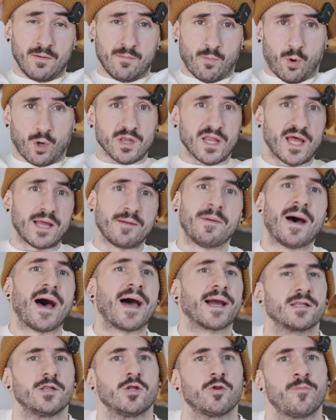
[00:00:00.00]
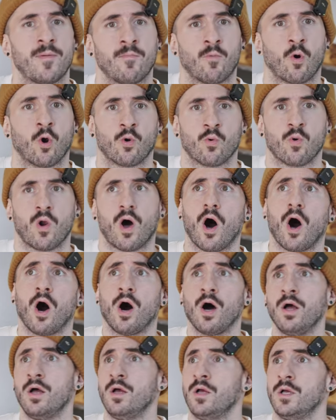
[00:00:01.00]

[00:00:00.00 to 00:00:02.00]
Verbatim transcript: More laid back, a little bit more raw.